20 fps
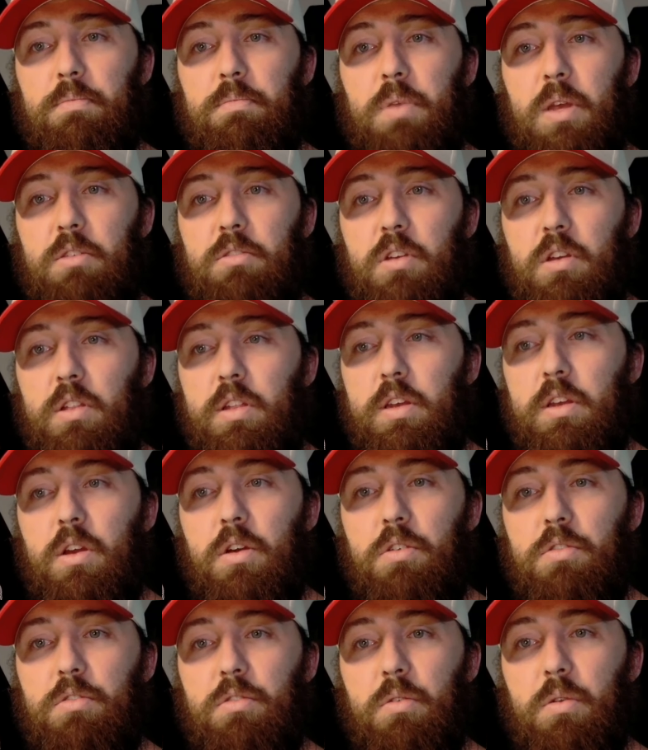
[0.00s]
Basically
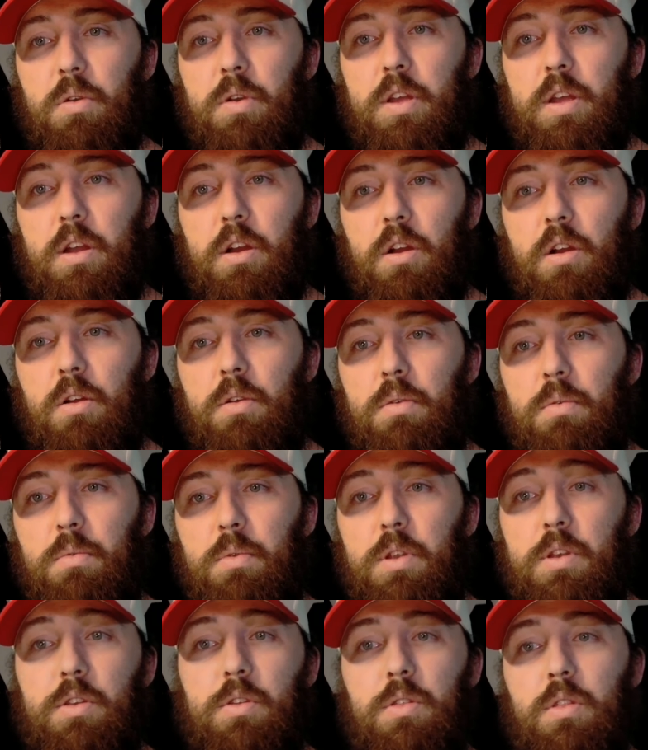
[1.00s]
goes through here.
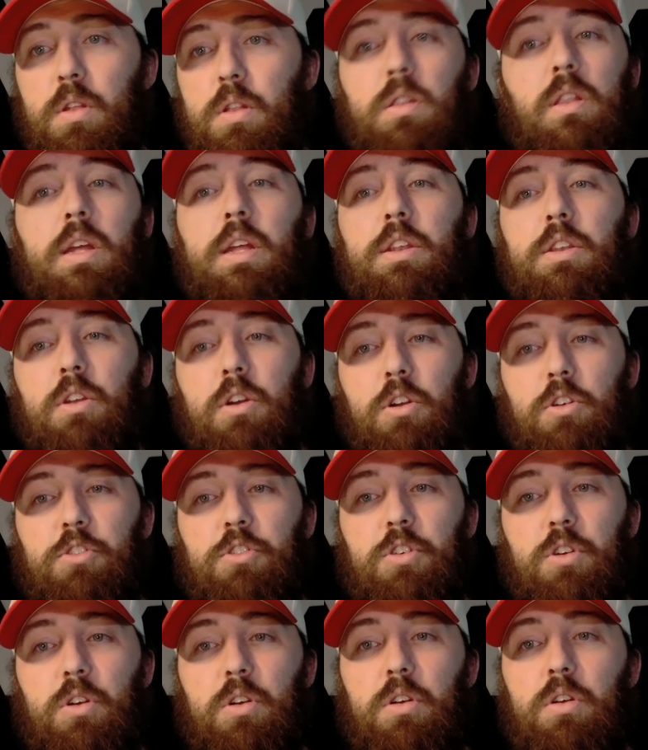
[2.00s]
We can do the lead
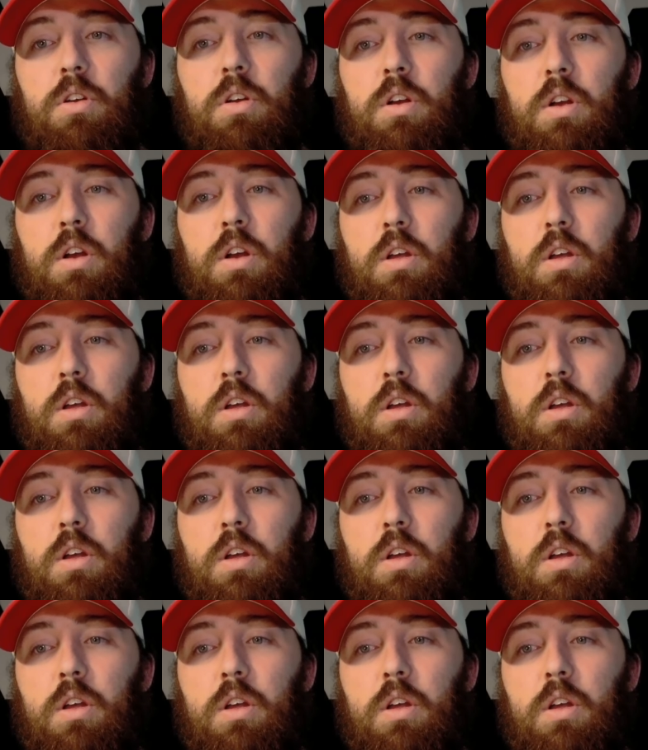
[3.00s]
nurture,